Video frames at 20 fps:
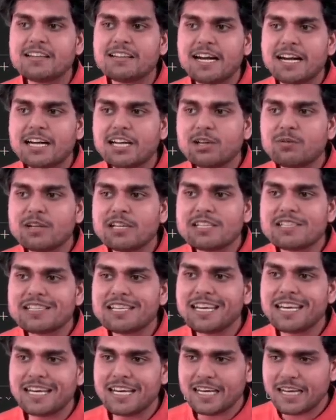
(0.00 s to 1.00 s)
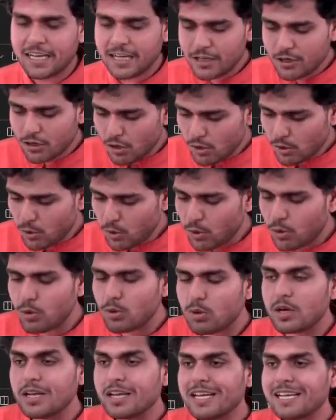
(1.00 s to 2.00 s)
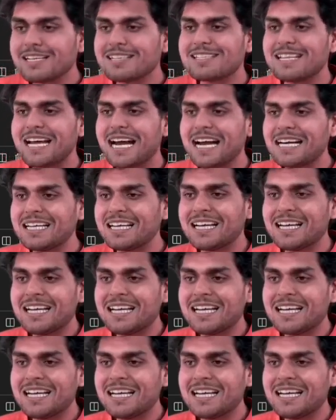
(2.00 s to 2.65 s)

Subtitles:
that you will see in your code is that